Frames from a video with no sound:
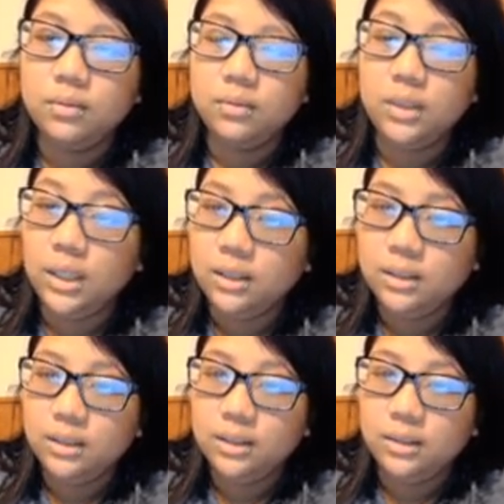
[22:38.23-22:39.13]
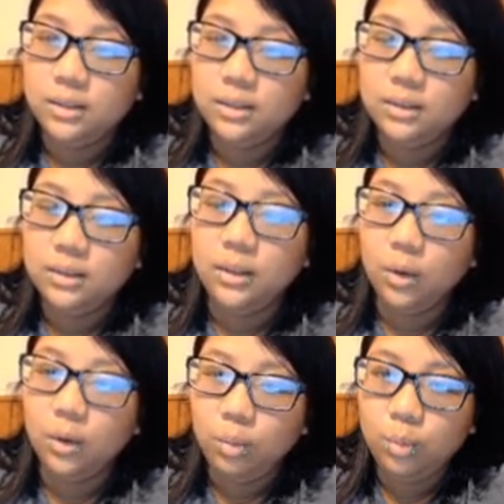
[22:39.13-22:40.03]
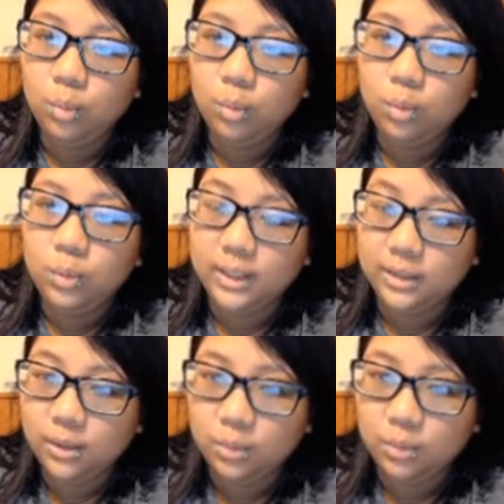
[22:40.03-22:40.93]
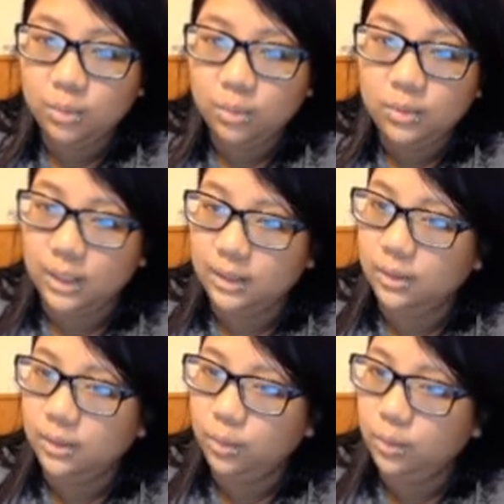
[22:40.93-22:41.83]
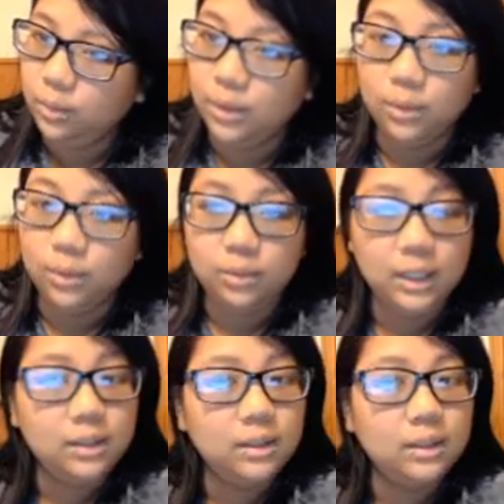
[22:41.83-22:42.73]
Yes. No. Yes, no. Yes, no. No. Yes.